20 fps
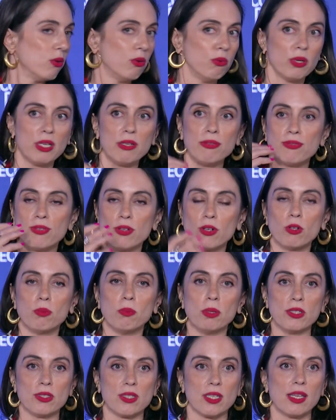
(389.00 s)

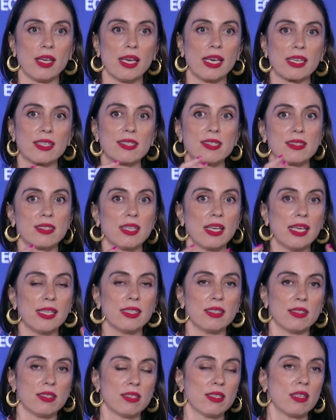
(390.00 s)
refurbish,
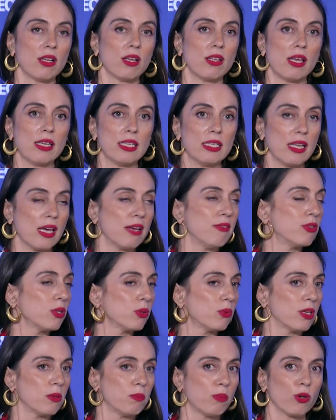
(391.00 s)
extend in every
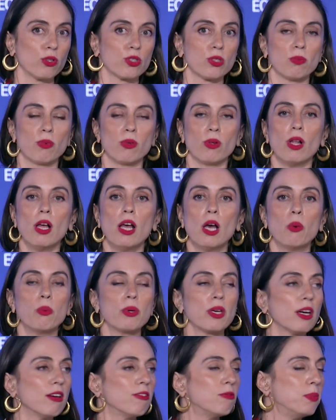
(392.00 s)
way possible. We
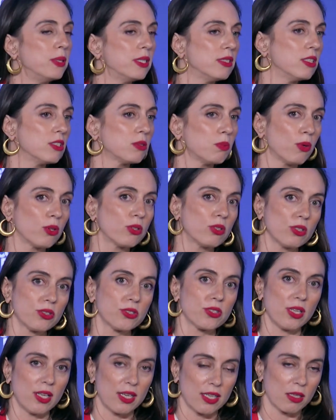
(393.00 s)
have business
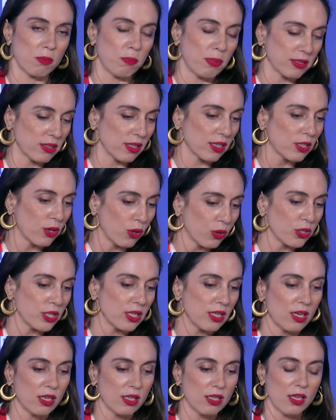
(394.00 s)
models like
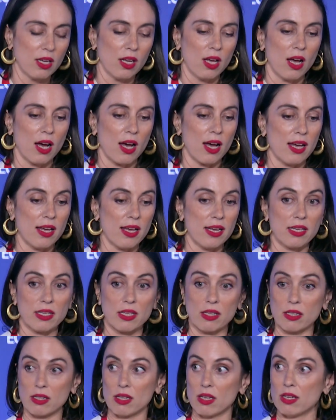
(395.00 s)
Patagonia
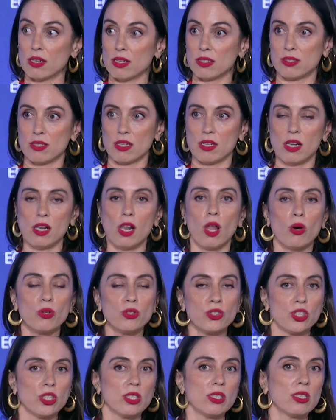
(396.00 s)

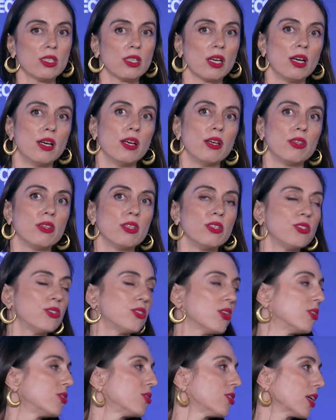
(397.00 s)
launching this
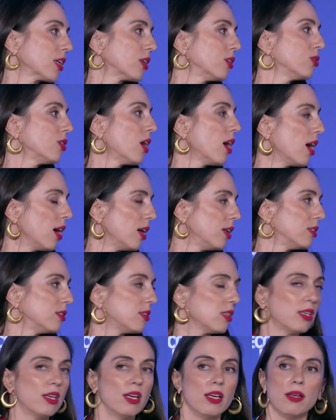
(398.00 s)
second-hand
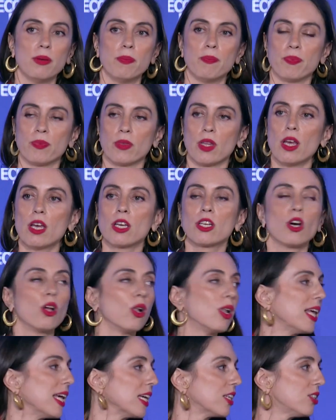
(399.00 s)
collection.